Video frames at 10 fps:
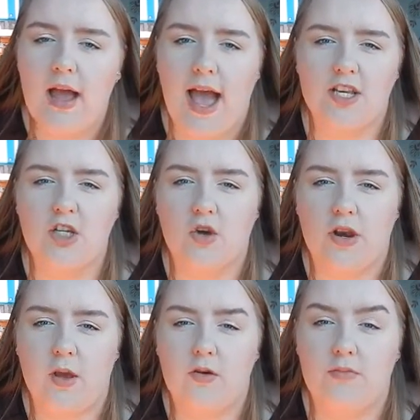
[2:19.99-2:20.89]
I just got
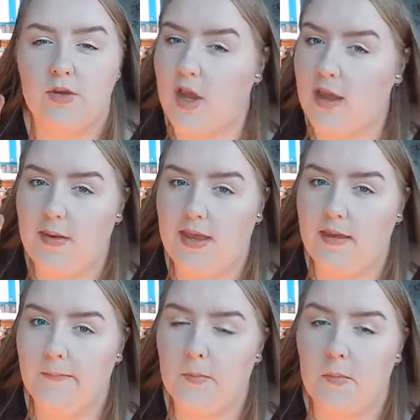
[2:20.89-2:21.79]
it out of Beauty
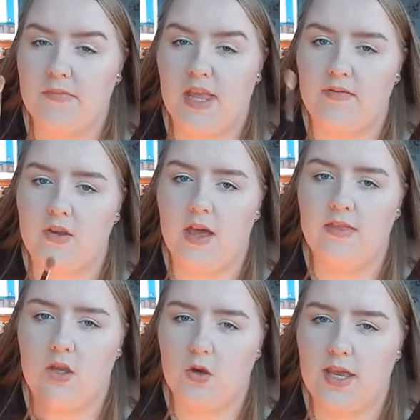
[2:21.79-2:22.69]
Bay. If you're in
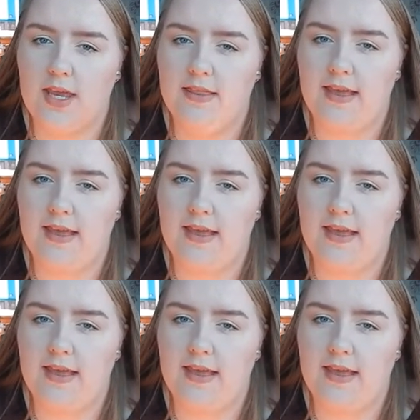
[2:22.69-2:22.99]
the UK,